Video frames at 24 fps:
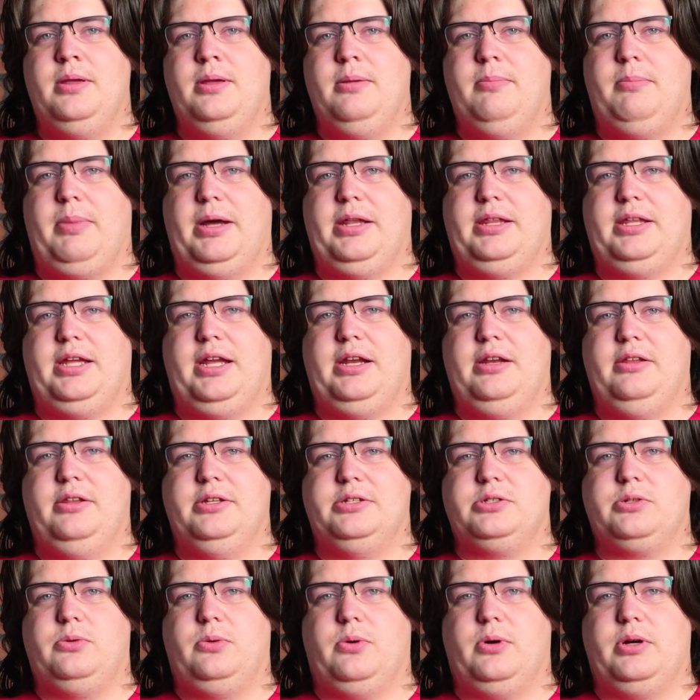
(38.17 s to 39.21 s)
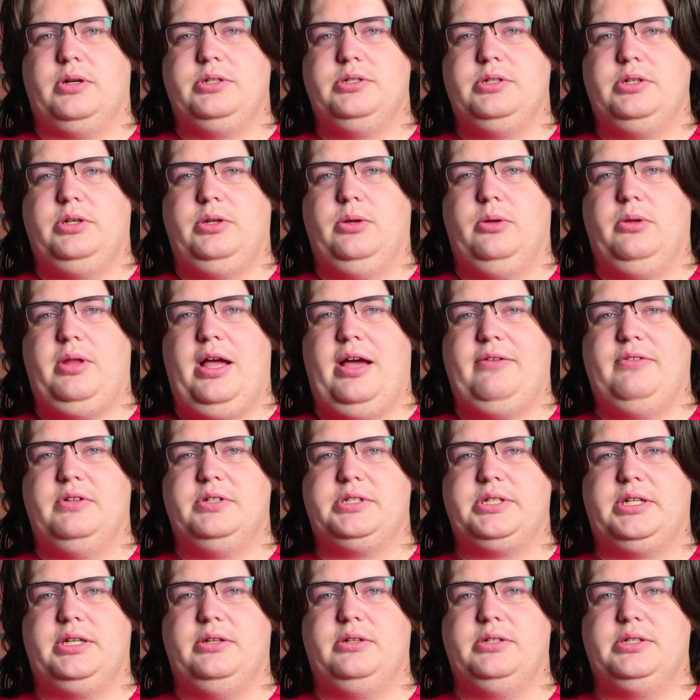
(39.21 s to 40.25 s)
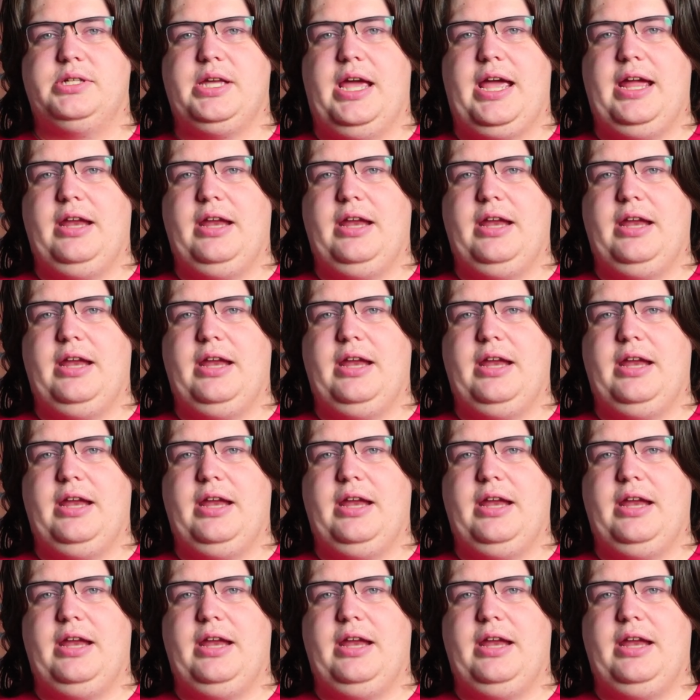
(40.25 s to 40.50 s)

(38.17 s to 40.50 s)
By the end of this course, you'll have the skills